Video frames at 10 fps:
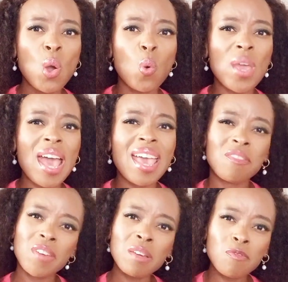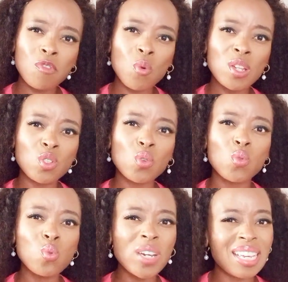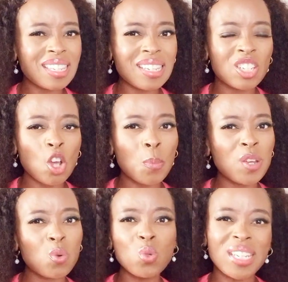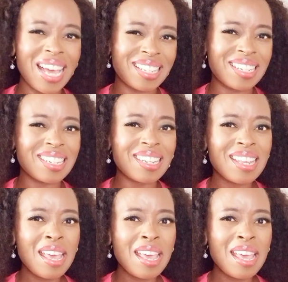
where I have influence on who gets the job and who doesn't,